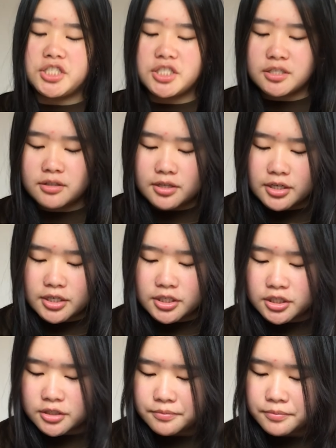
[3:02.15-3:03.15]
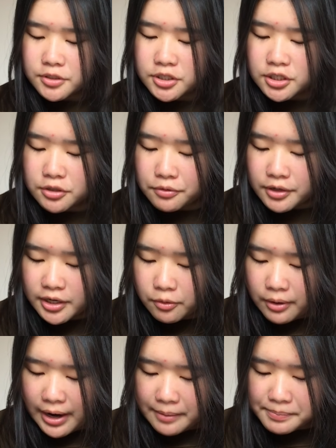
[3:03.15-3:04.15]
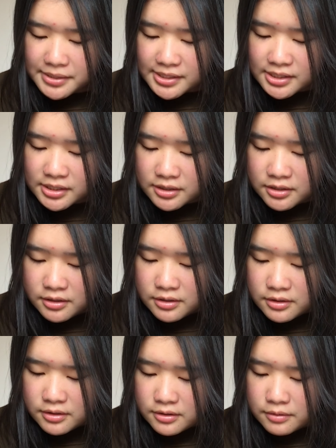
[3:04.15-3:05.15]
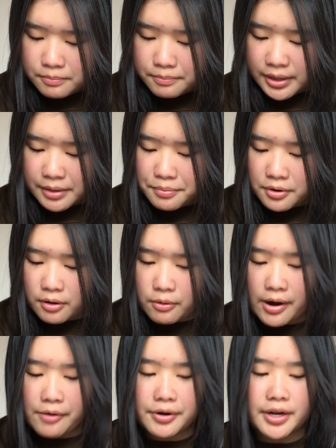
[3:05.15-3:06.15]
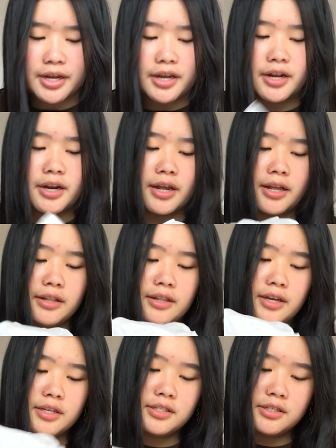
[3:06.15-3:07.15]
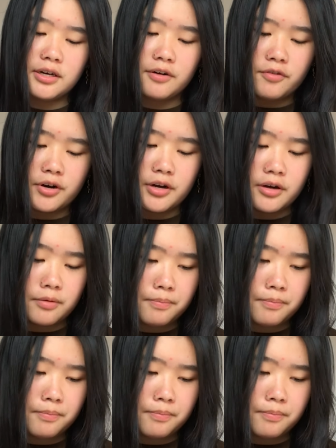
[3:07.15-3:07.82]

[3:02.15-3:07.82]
Like, she really wraps paper around it and like to cover it up.